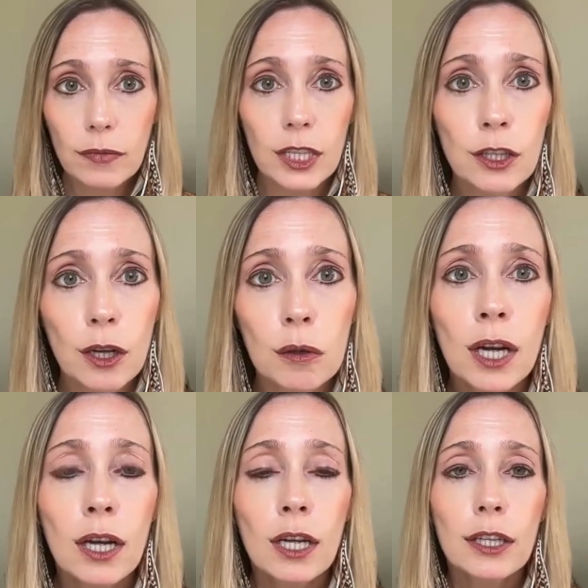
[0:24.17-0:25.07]
So
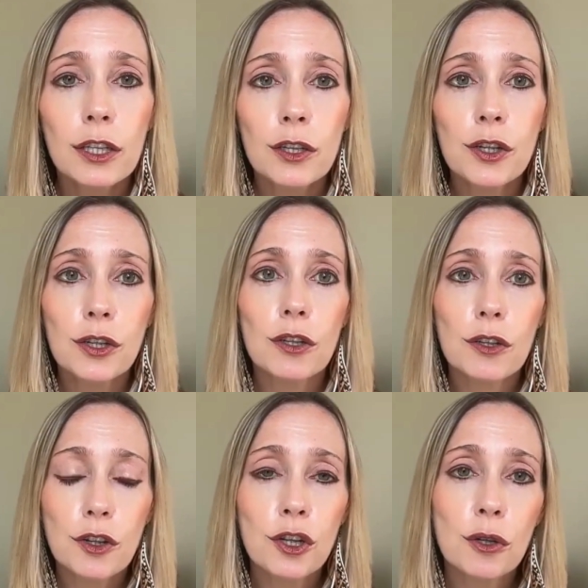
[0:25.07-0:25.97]
there's
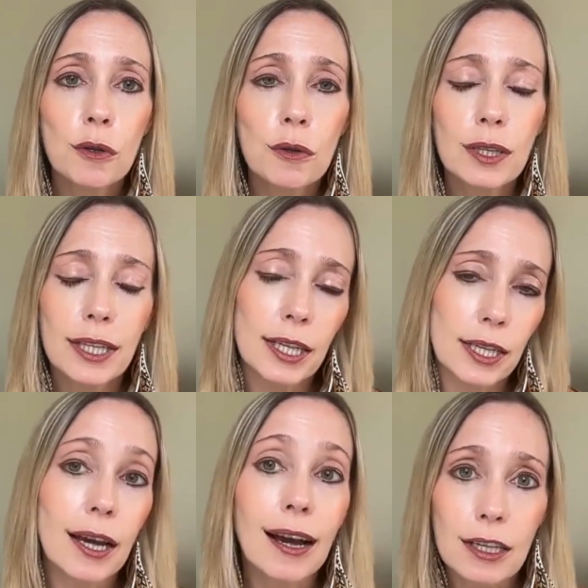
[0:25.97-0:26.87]
two
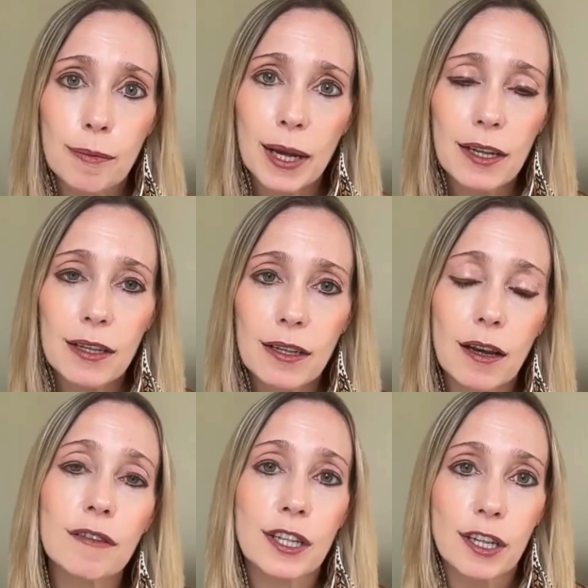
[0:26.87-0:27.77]
key aspects
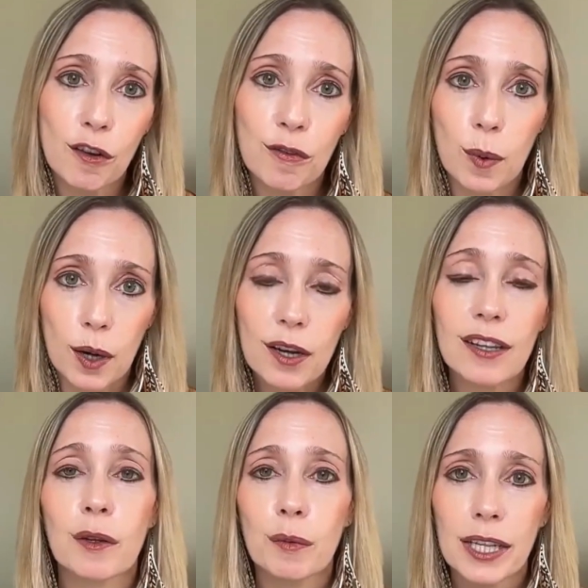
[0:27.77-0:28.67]
of self-work
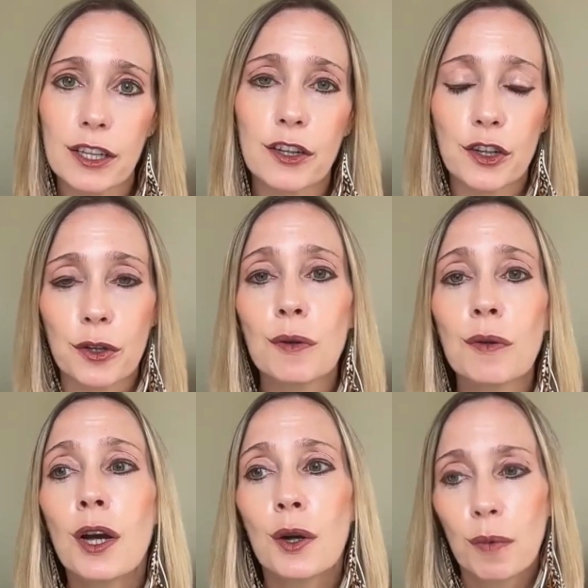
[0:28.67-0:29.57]
that we get to do
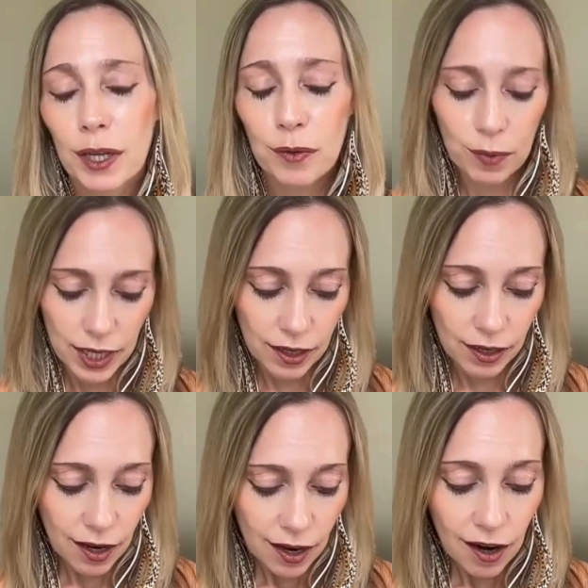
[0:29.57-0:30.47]
when we
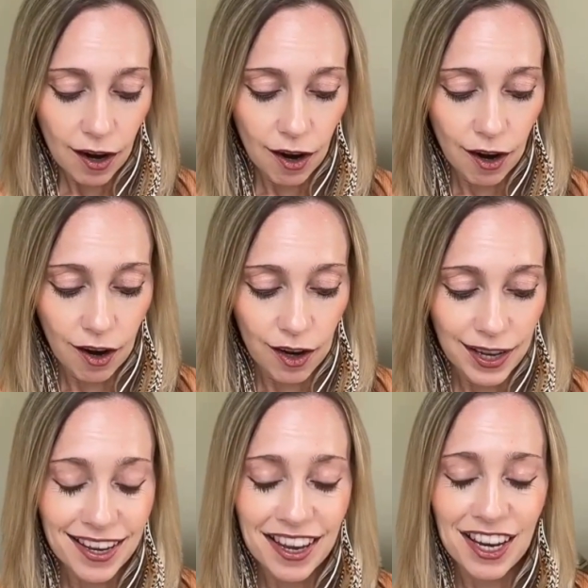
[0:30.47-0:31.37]
are
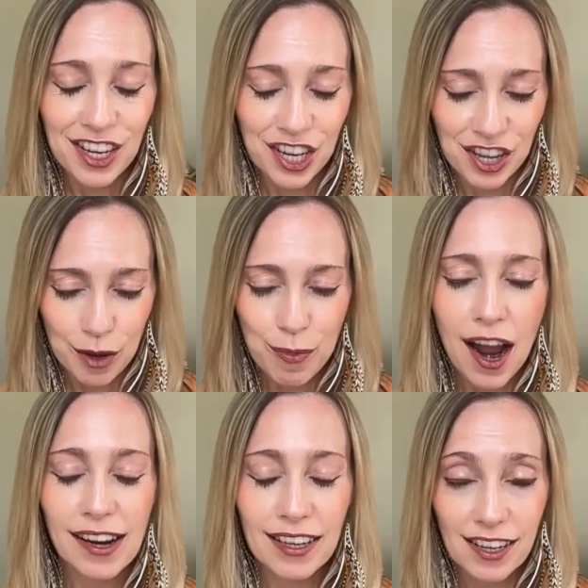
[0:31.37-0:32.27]
engaged in the
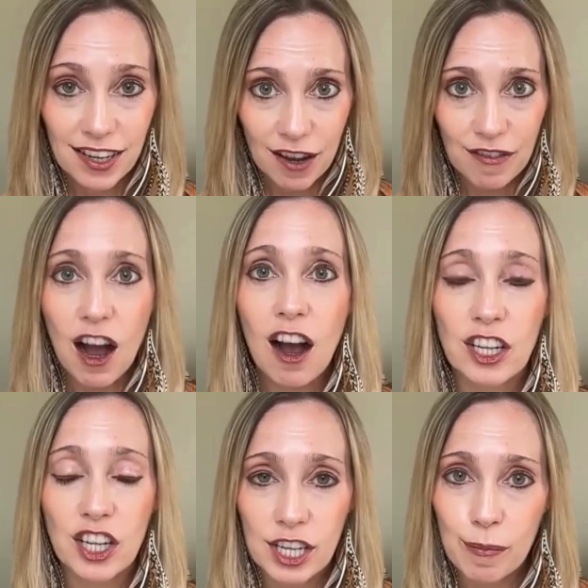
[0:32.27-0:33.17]
practice of
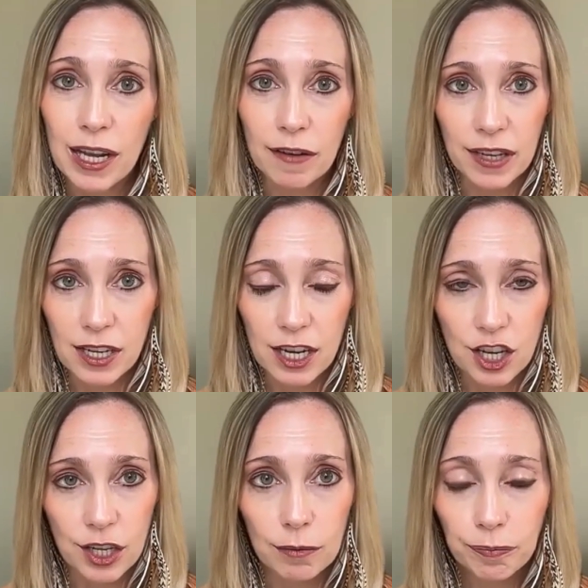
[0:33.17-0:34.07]
conscious
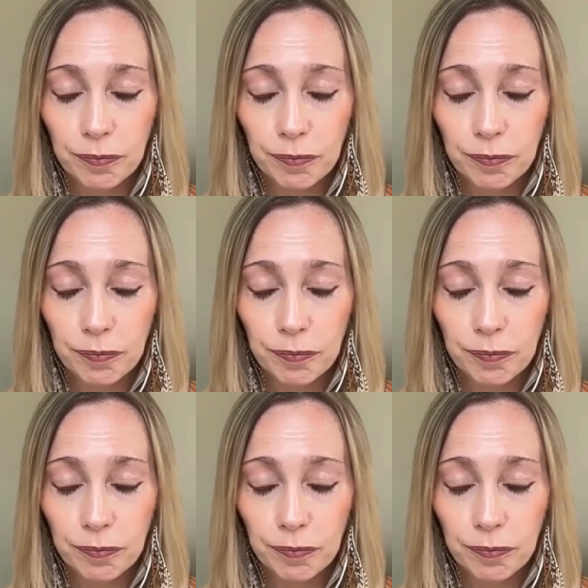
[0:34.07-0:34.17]
manifestation.